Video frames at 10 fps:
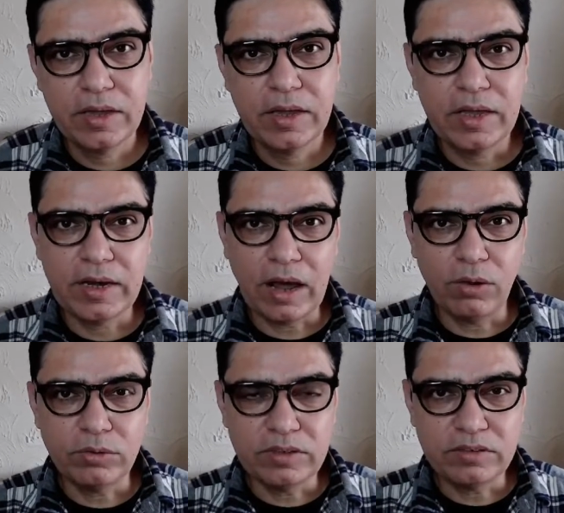
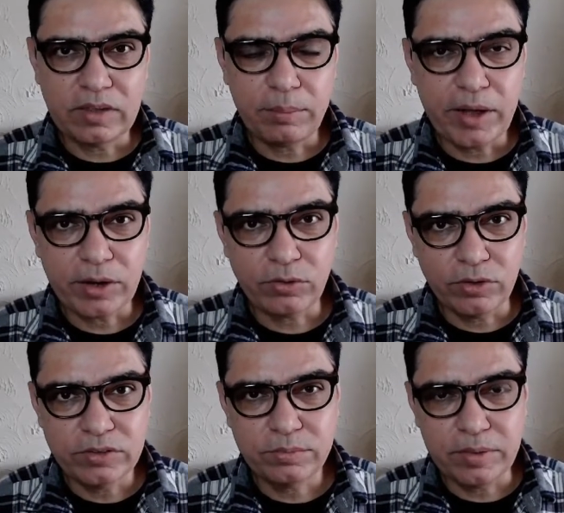Now, the
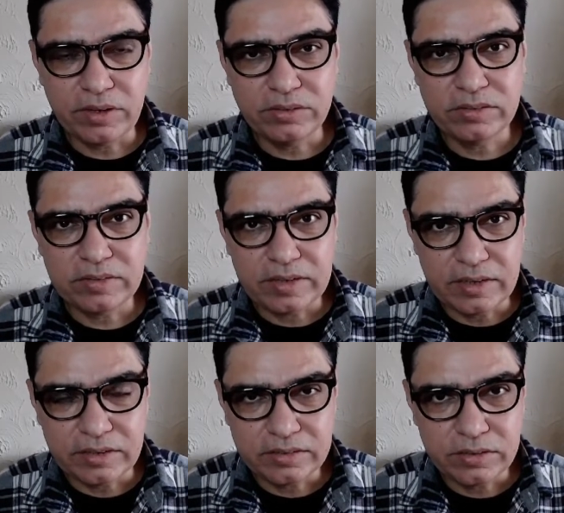subarachnoid space
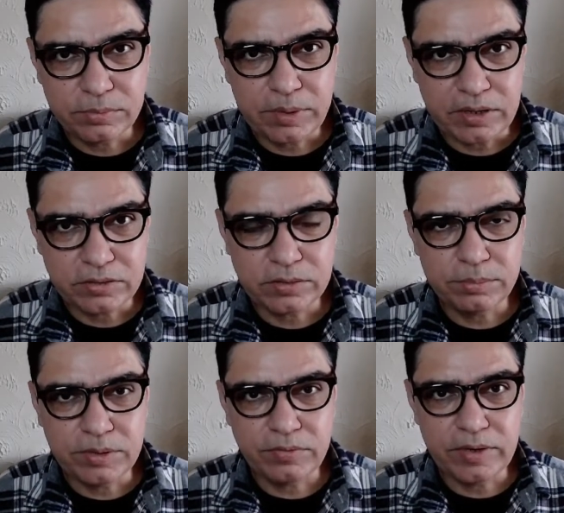is the space
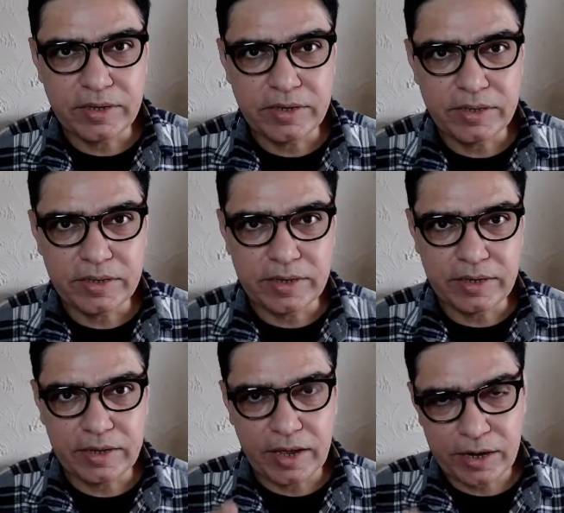between
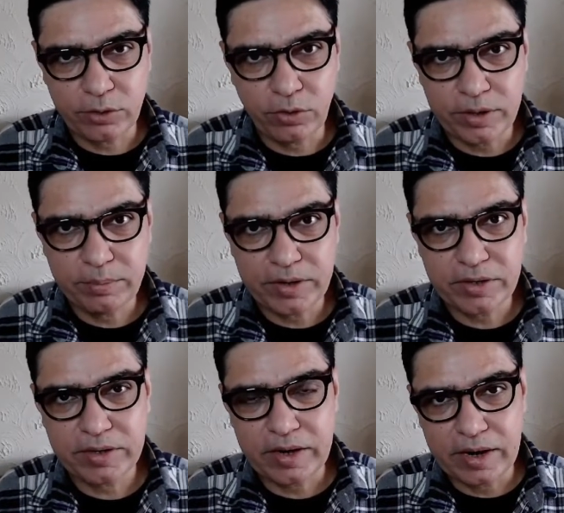the arachnoid
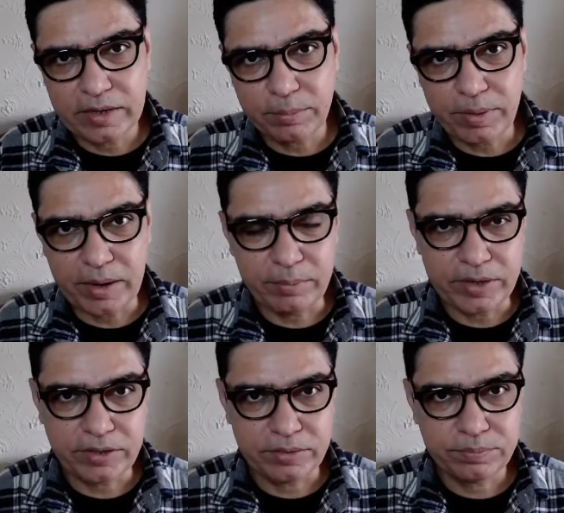mater and the pia
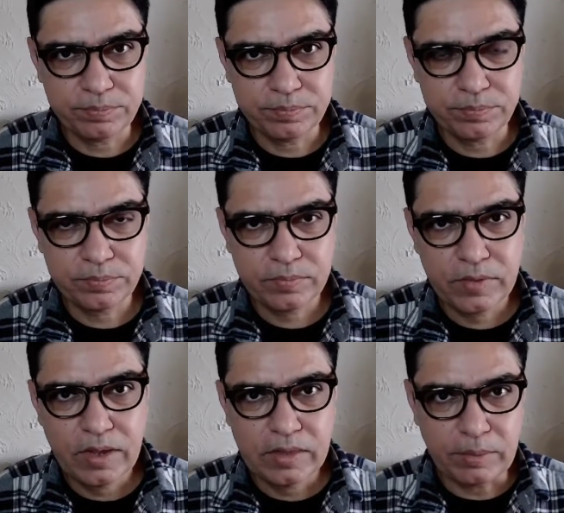mater.
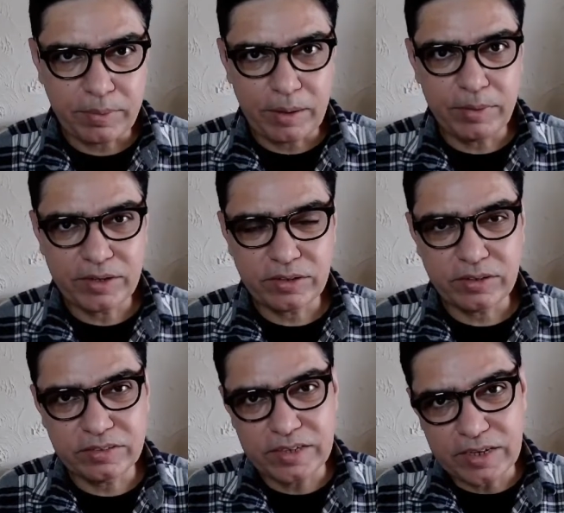The pia mater
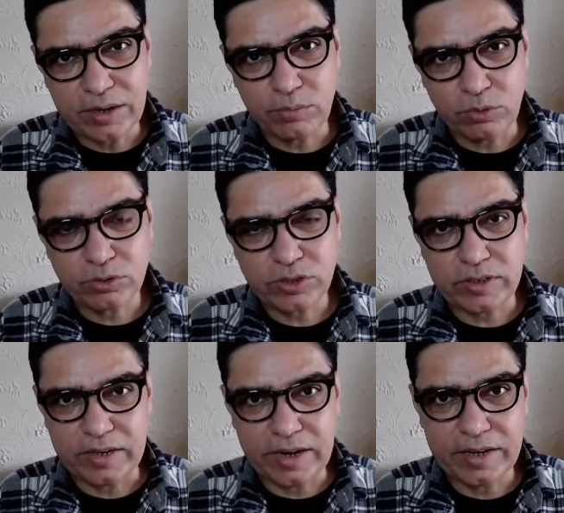is the innermost
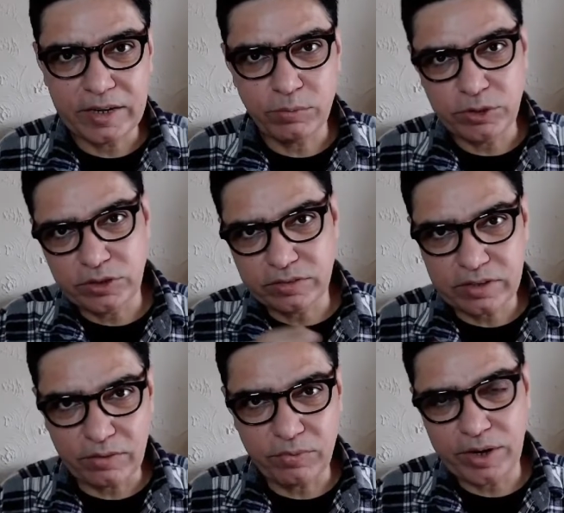lining which is
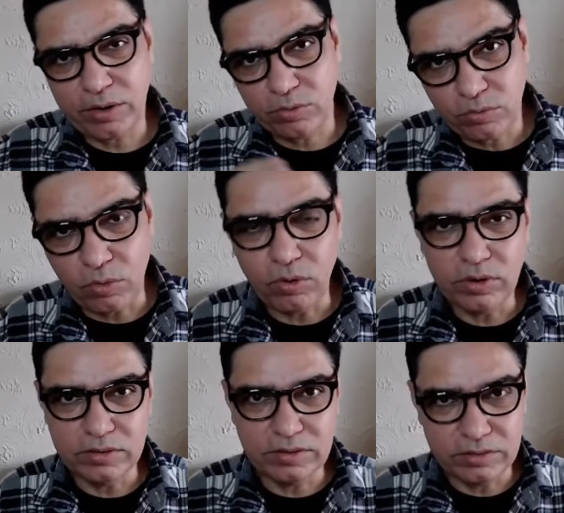covering
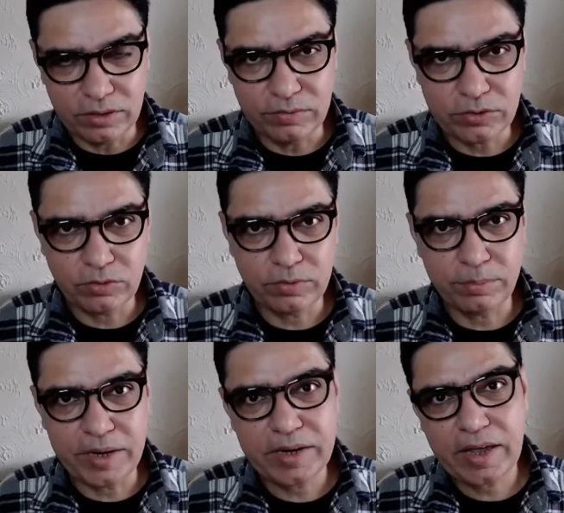all the surface of the
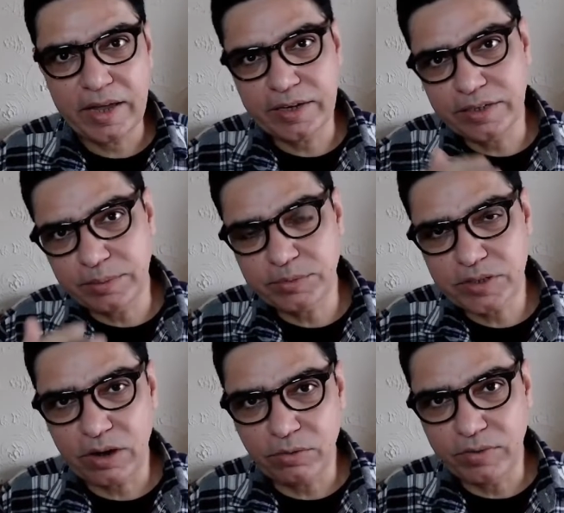brain, and it dips
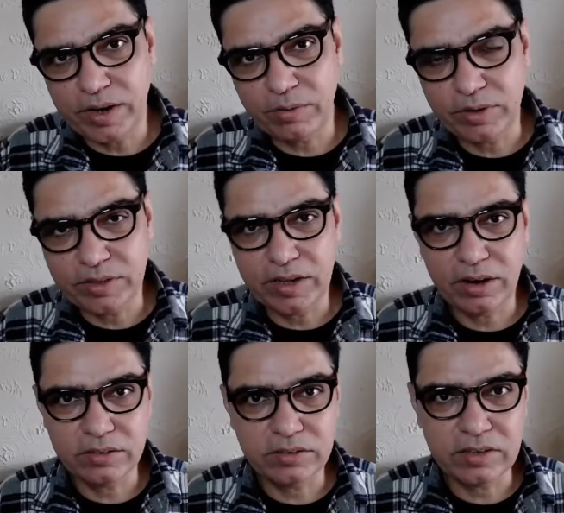down wherever there are
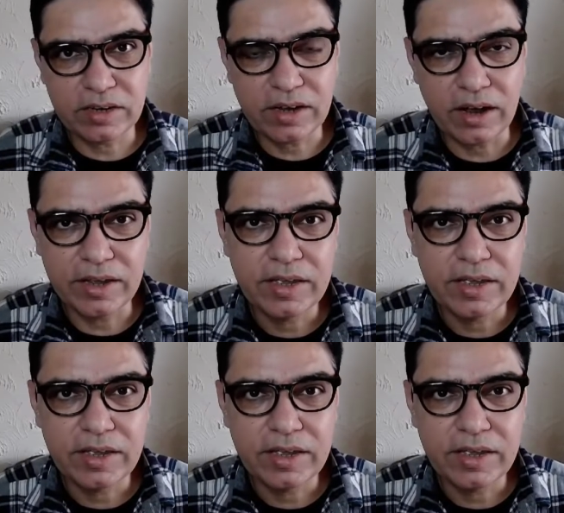the sulci,